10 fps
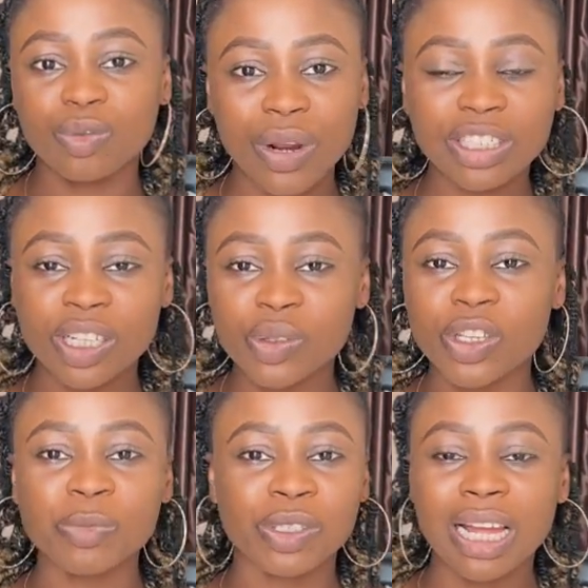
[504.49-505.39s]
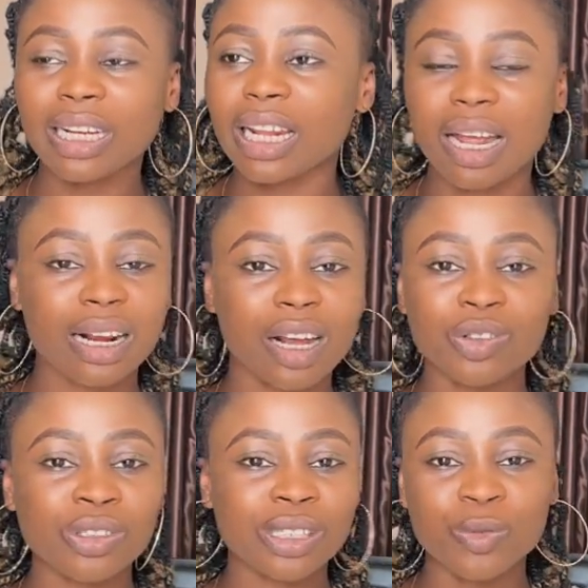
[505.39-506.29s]
we are trying to keep standard alaga
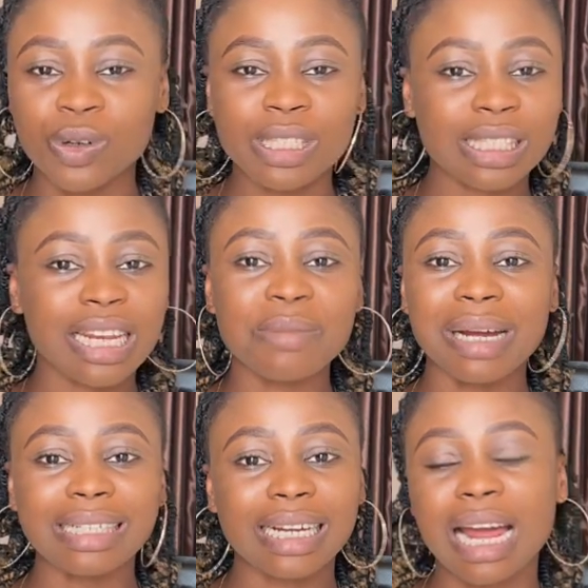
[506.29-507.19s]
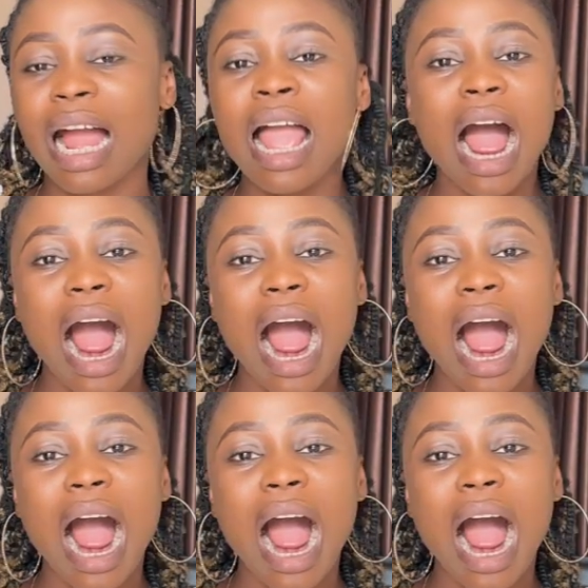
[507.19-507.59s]
was telling my dad that,